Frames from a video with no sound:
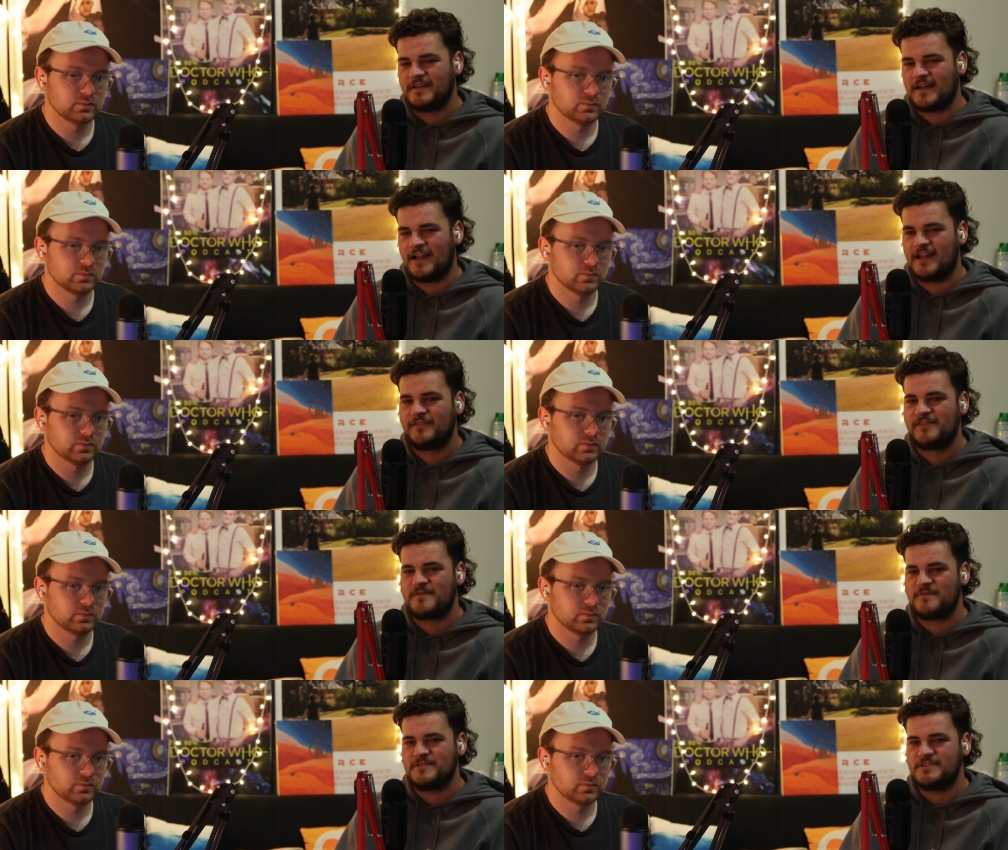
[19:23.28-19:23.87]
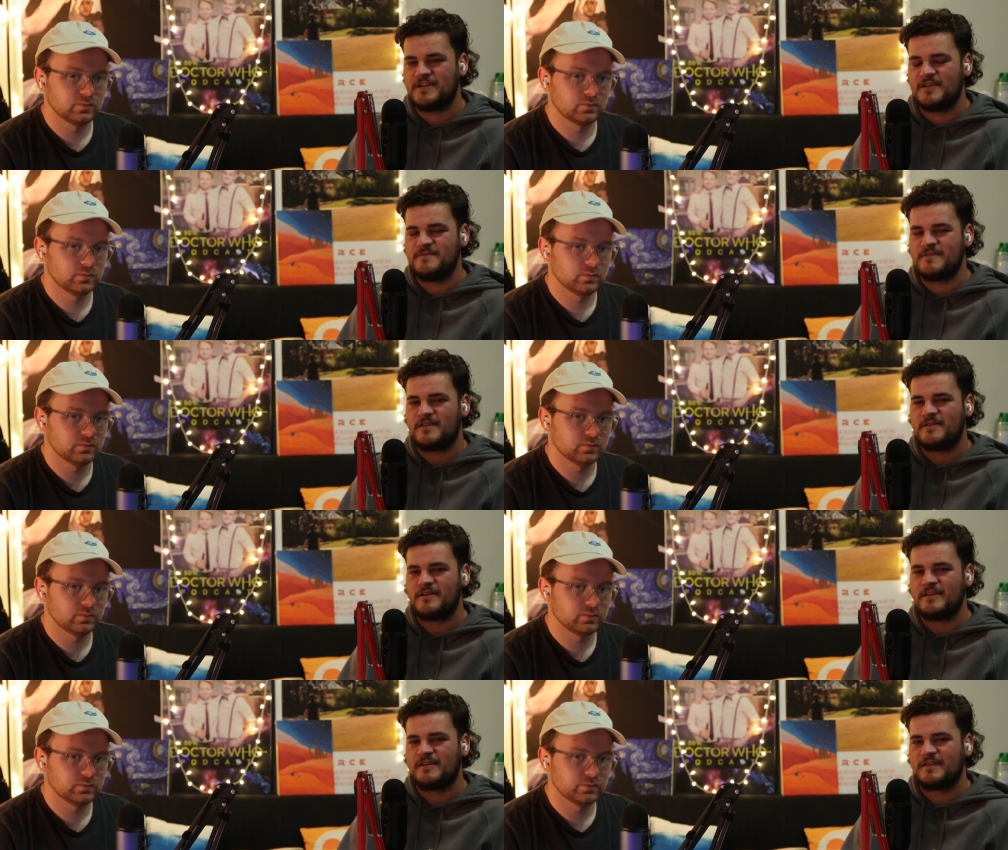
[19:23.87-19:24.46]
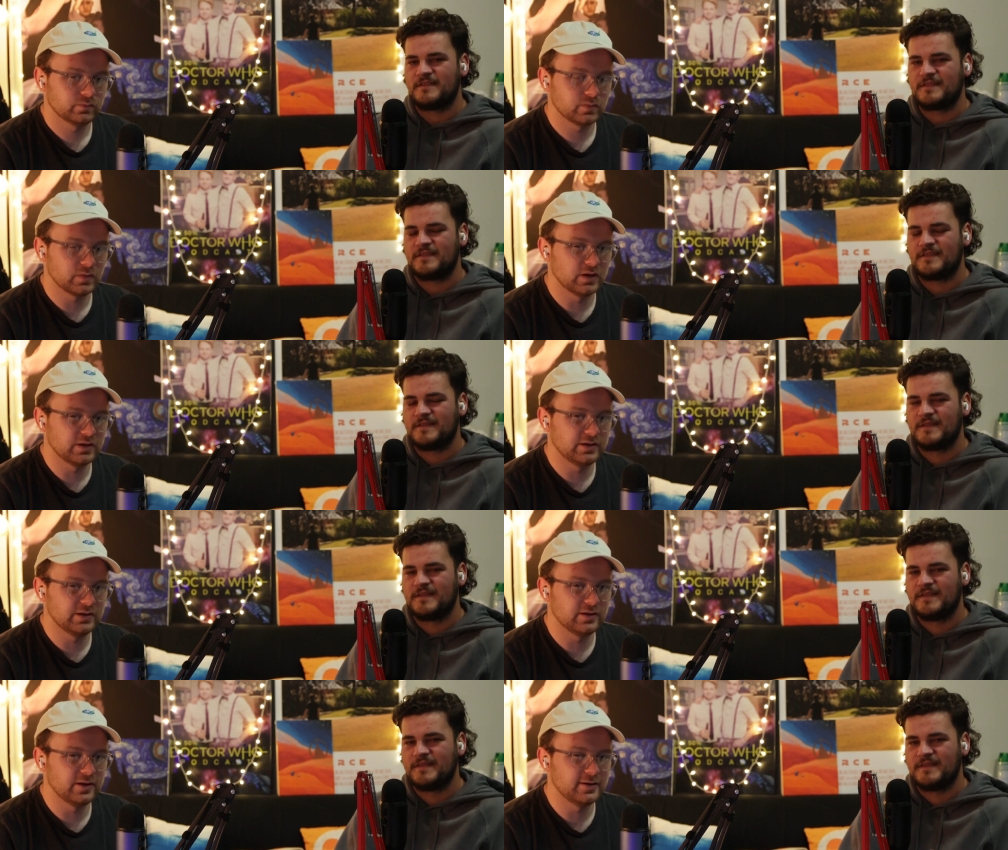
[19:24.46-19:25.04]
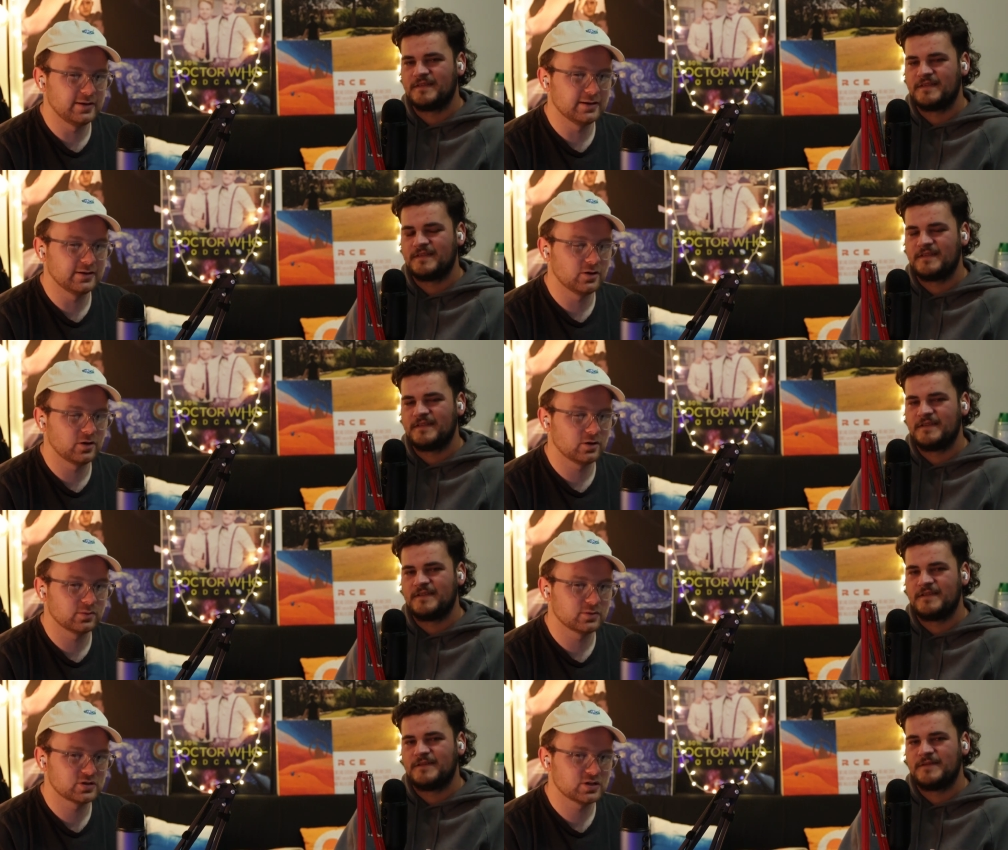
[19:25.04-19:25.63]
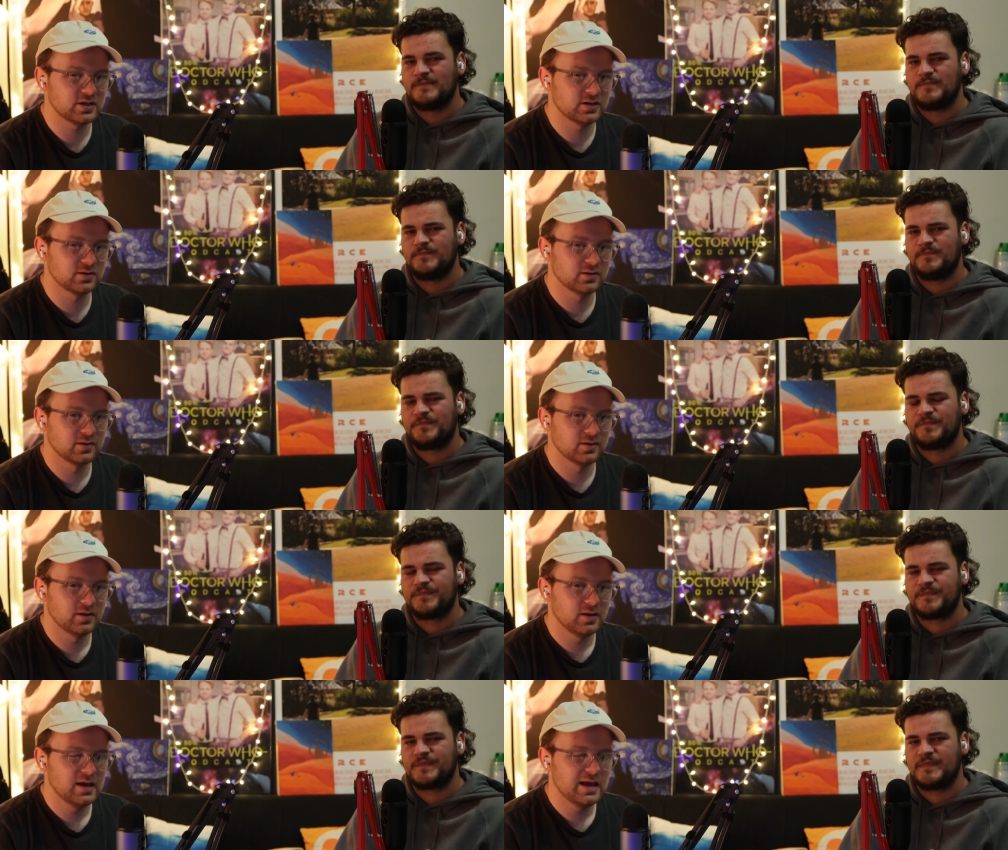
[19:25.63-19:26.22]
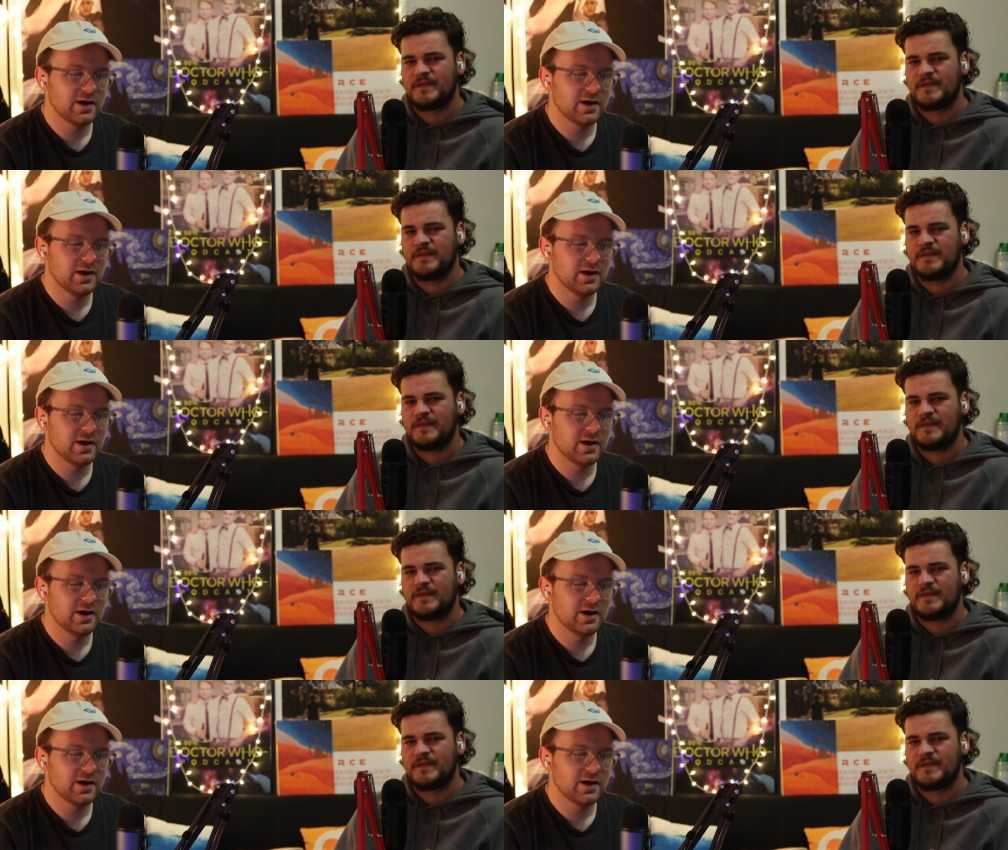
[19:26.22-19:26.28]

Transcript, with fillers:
Speaker 1: I love this machine by the way. The, the ding dong machine.